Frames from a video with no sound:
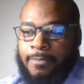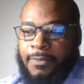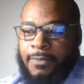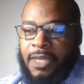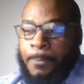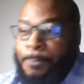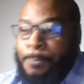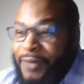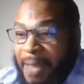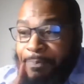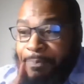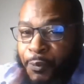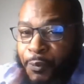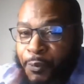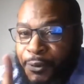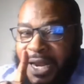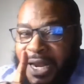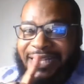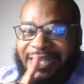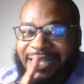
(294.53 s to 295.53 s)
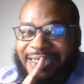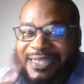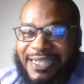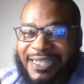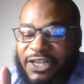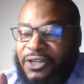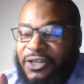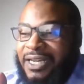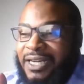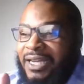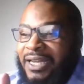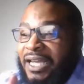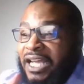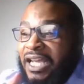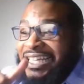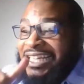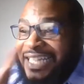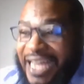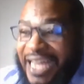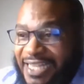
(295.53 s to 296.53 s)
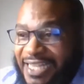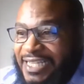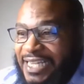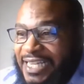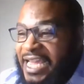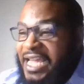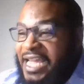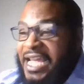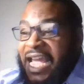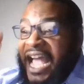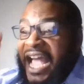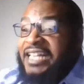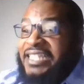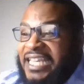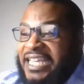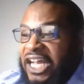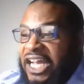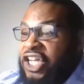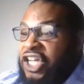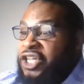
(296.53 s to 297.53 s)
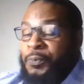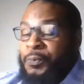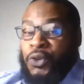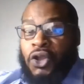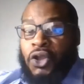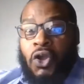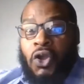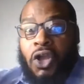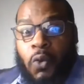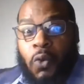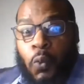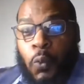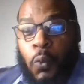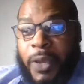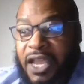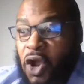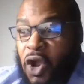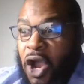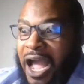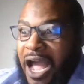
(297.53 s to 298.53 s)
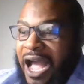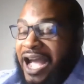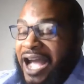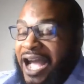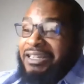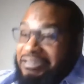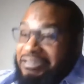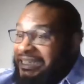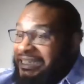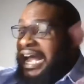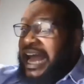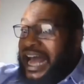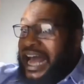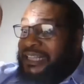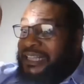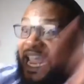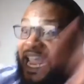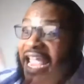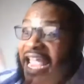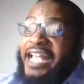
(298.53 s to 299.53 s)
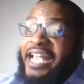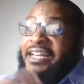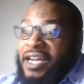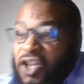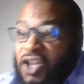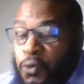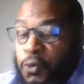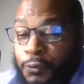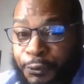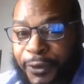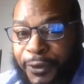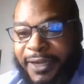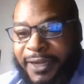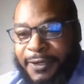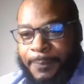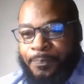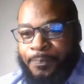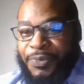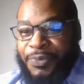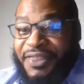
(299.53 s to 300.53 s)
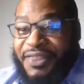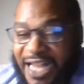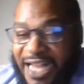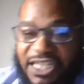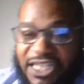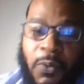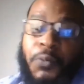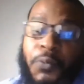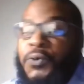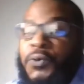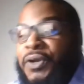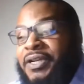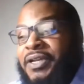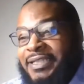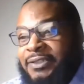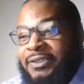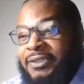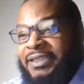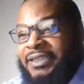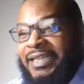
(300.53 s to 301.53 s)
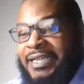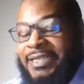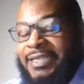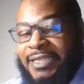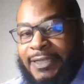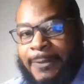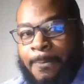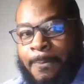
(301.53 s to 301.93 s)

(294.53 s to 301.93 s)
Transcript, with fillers: Black people were not considered lazy until we attained freedom. That's when we were considered lazy.